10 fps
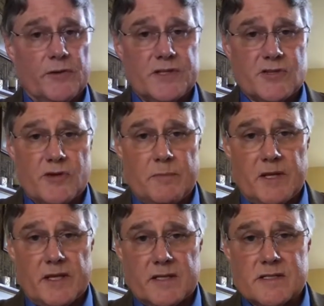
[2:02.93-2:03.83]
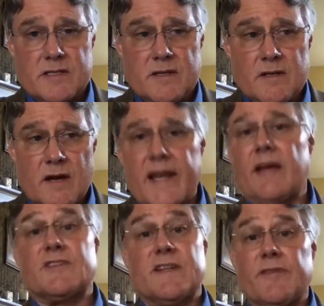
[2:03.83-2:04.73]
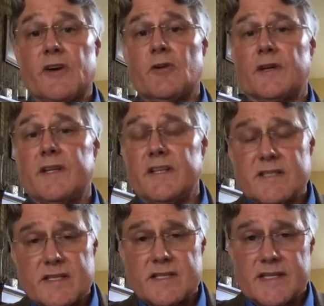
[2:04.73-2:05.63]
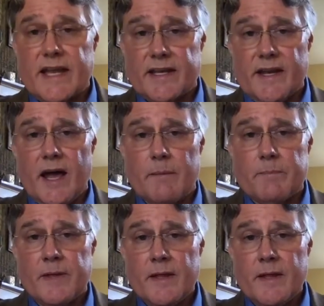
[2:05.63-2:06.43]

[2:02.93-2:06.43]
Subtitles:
the streaming is, on how difficult it is to set it up,